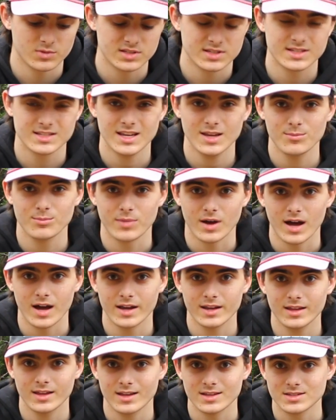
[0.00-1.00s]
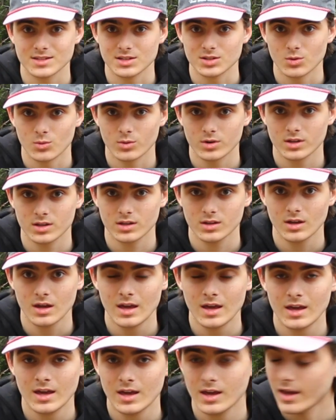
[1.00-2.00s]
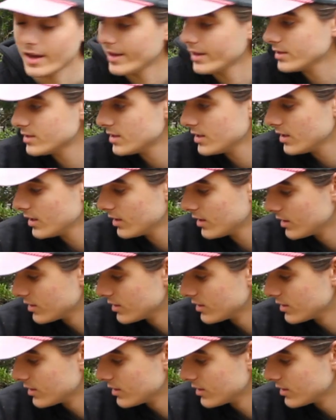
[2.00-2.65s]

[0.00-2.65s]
It's the same body as the 2018